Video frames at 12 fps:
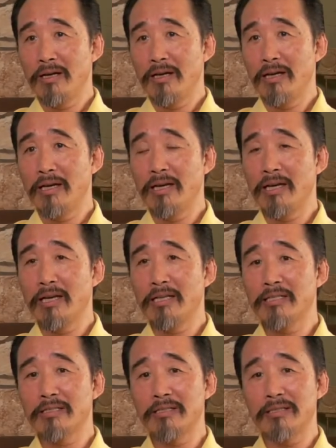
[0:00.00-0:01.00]

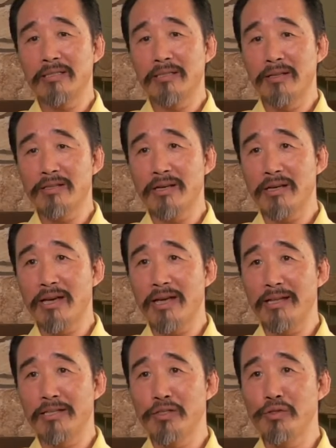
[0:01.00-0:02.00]
And this
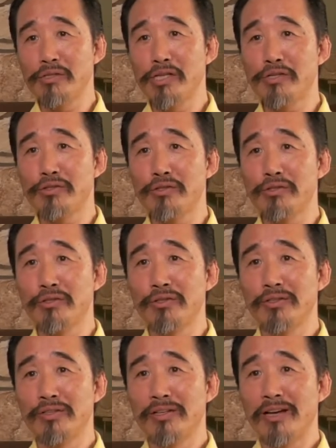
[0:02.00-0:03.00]
again, you need to
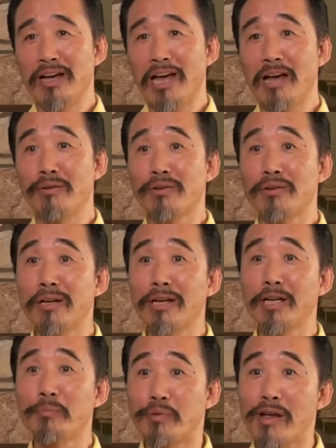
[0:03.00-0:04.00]
have a
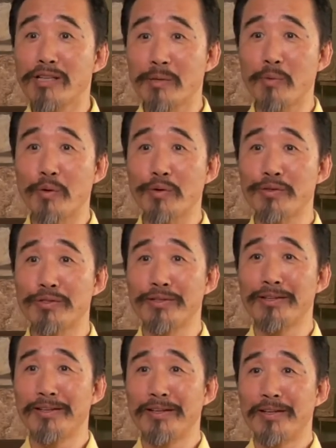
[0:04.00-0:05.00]
clear principles
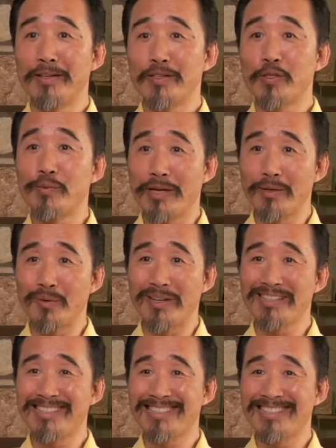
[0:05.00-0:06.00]
to begin
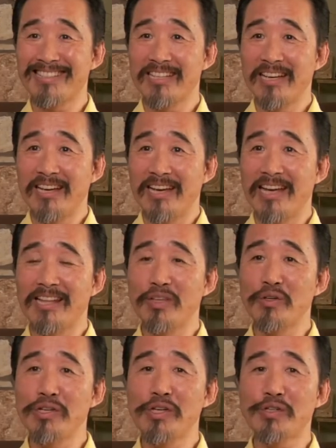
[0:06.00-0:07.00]
with, and
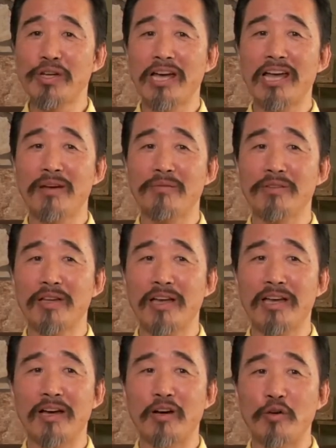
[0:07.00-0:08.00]
you need to have
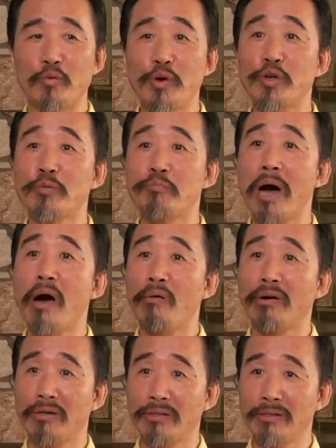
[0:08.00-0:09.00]
the
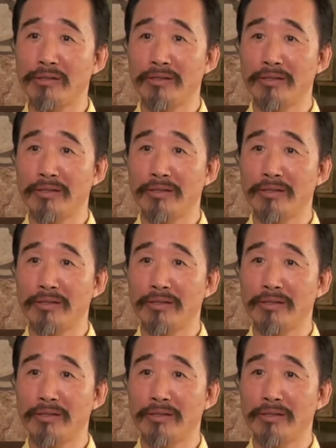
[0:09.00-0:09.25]
willpower